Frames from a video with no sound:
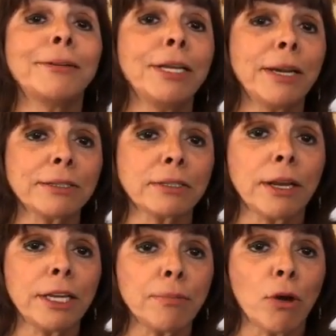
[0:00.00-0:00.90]
and the
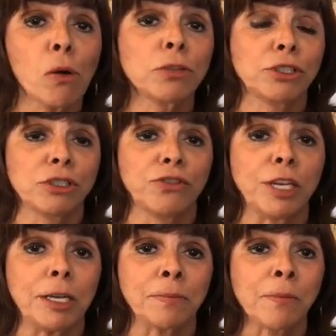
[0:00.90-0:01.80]
acai bowl, which is
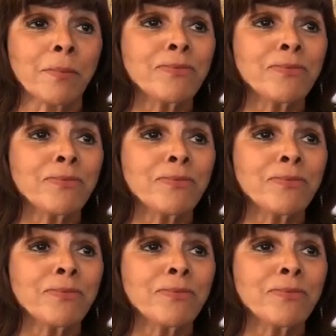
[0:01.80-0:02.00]
vegan.